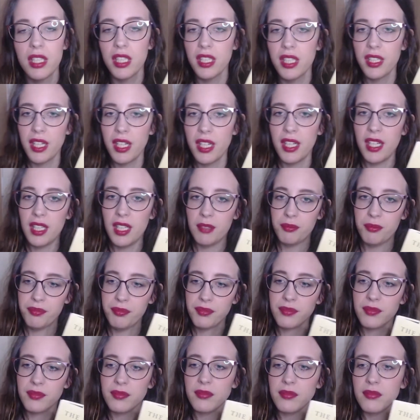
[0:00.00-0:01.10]

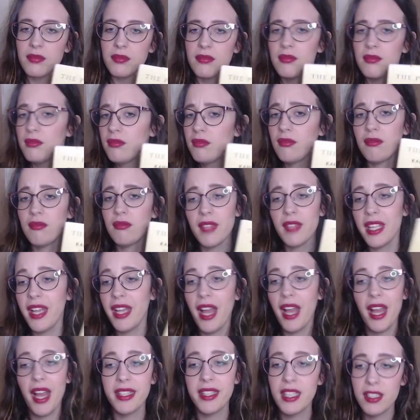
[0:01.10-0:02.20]
I
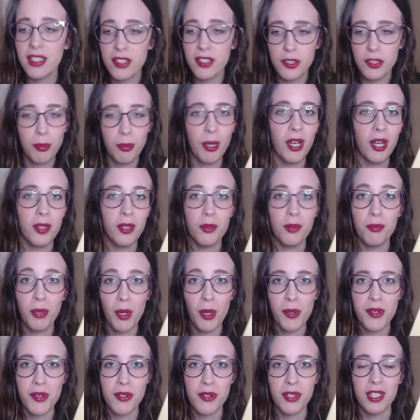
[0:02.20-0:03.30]
can't do
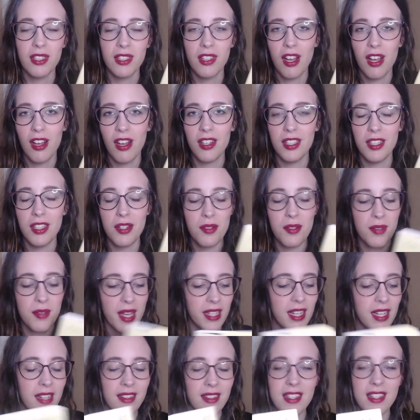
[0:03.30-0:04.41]
poetry on audio,
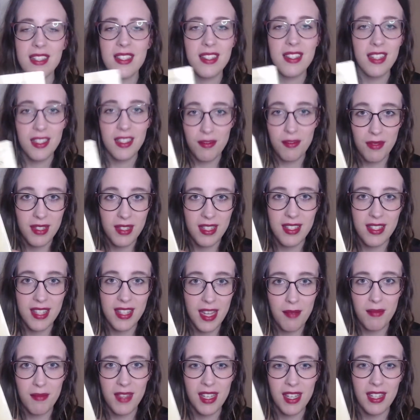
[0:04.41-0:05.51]
and this it was the same
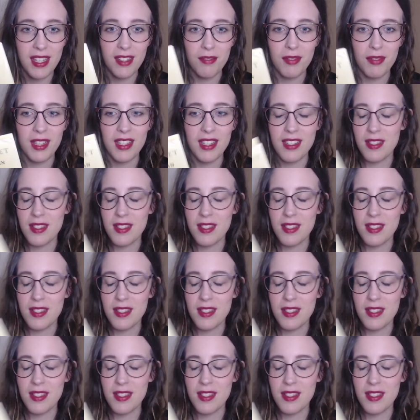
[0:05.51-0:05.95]
thing with this.